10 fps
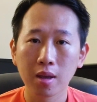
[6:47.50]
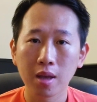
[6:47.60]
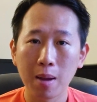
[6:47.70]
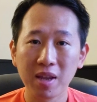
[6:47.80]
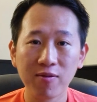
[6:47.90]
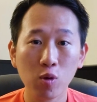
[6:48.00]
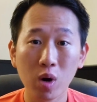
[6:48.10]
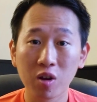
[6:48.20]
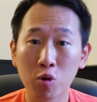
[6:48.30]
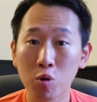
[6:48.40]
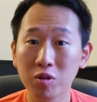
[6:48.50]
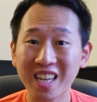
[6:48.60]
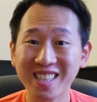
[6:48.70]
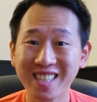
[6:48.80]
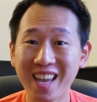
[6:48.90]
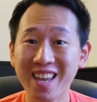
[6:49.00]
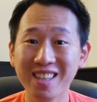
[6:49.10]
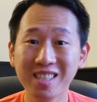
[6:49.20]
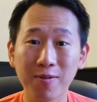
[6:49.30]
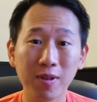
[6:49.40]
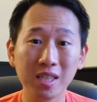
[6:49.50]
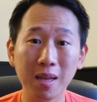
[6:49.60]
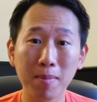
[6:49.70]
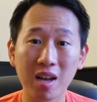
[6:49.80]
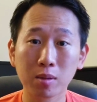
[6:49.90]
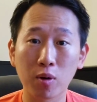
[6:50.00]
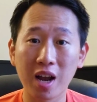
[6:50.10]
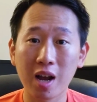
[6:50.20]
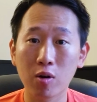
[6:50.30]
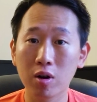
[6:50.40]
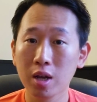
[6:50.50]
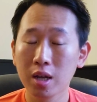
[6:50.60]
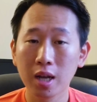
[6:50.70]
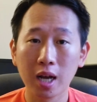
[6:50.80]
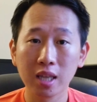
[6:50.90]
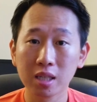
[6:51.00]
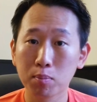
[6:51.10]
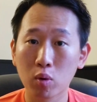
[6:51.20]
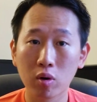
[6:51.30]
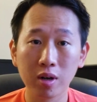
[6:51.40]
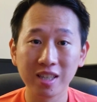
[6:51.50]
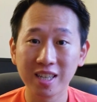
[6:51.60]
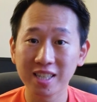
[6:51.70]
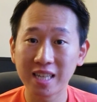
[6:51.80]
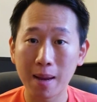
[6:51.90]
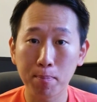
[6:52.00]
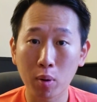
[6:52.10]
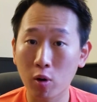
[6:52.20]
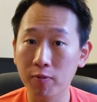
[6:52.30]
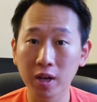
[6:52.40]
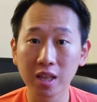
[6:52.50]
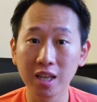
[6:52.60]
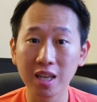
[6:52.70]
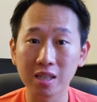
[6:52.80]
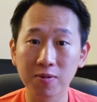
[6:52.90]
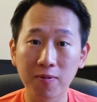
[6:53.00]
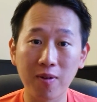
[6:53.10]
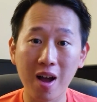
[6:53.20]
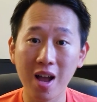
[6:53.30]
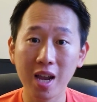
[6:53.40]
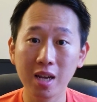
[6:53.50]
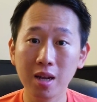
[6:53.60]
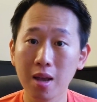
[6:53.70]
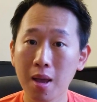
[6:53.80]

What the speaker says: I mean, if you want to cruise at 10 to 15 miles per hour, this board does that perfectly. It's fine.